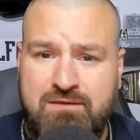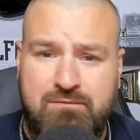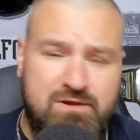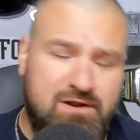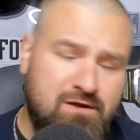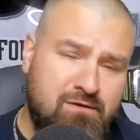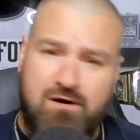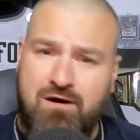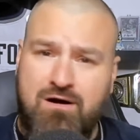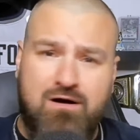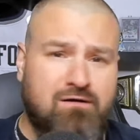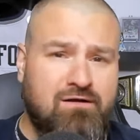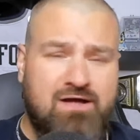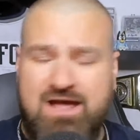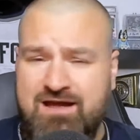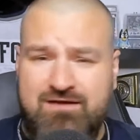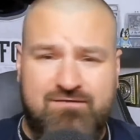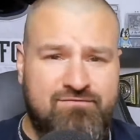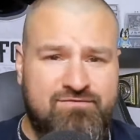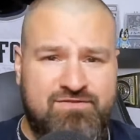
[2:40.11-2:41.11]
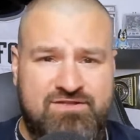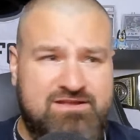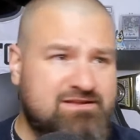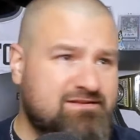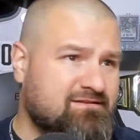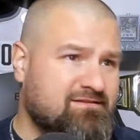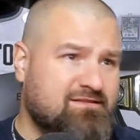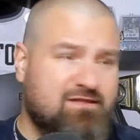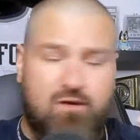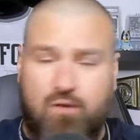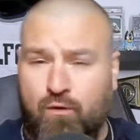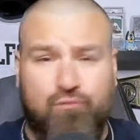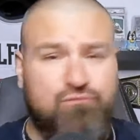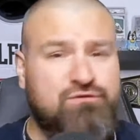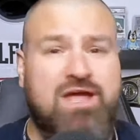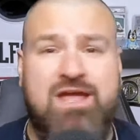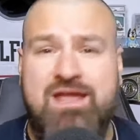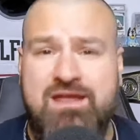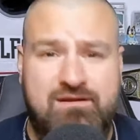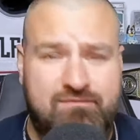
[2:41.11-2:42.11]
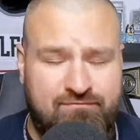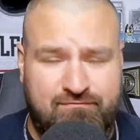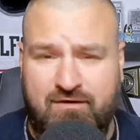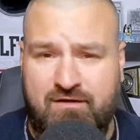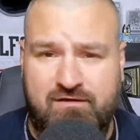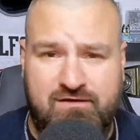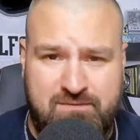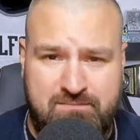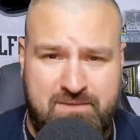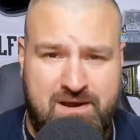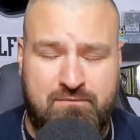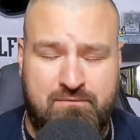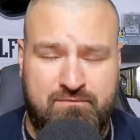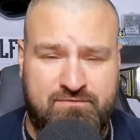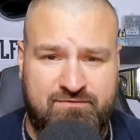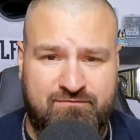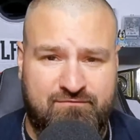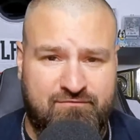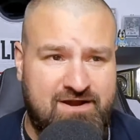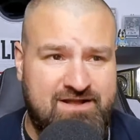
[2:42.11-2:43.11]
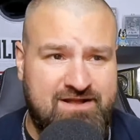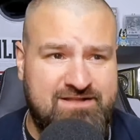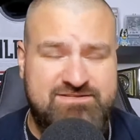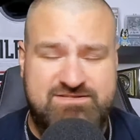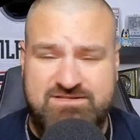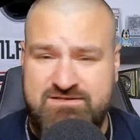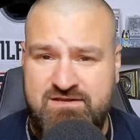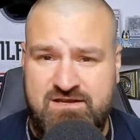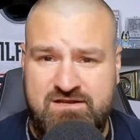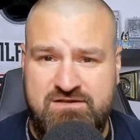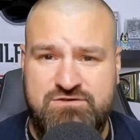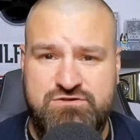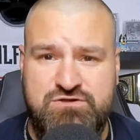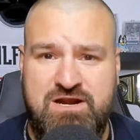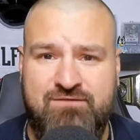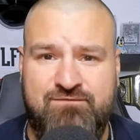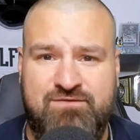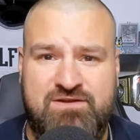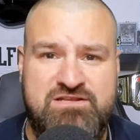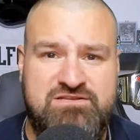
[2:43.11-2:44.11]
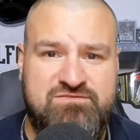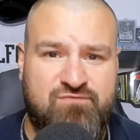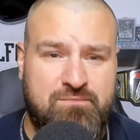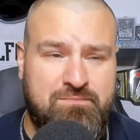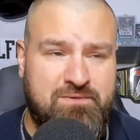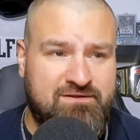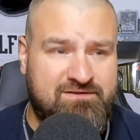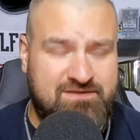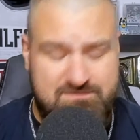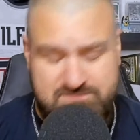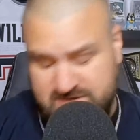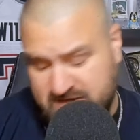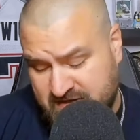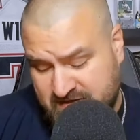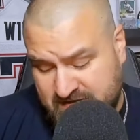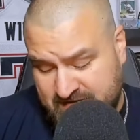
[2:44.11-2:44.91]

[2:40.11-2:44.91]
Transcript: We don't all have the whole day to frolic about with the friends and in draft fantasy football teams.